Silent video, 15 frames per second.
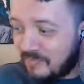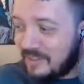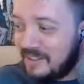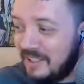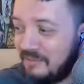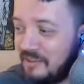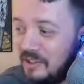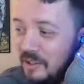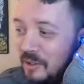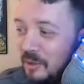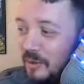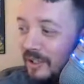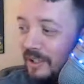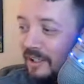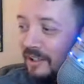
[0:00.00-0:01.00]
even
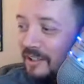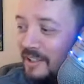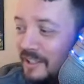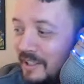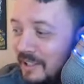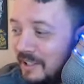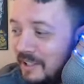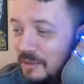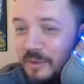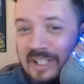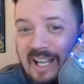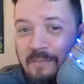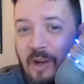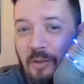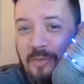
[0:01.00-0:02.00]
though you and
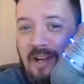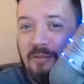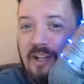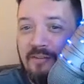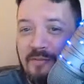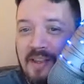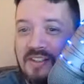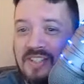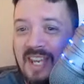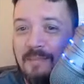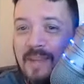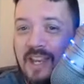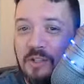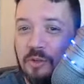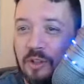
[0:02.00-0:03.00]
I both probably read from that same
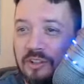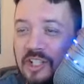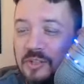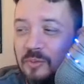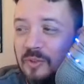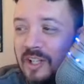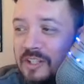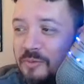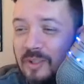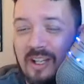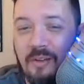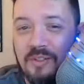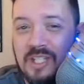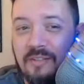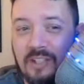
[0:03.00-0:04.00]
manual at least once. Well, I
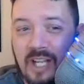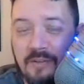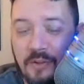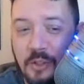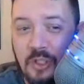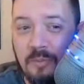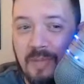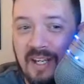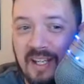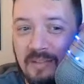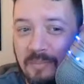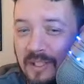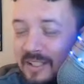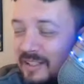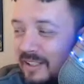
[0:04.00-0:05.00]
was never an infantryman,
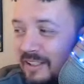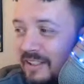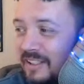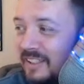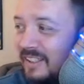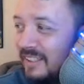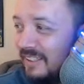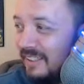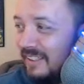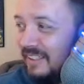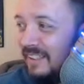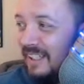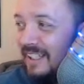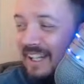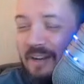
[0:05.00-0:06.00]
but
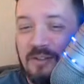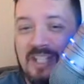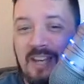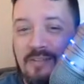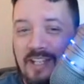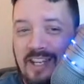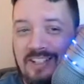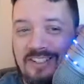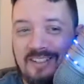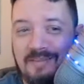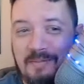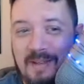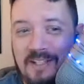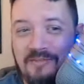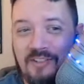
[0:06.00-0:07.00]
I was aviation,
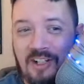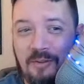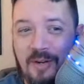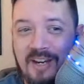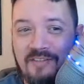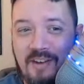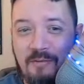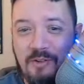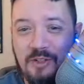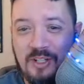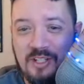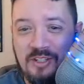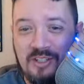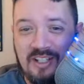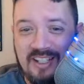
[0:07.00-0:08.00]
about as far away from infantry
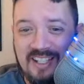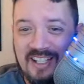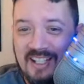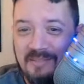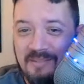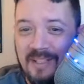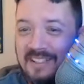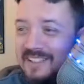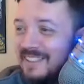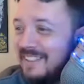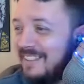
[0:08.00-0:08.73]
as you can get. But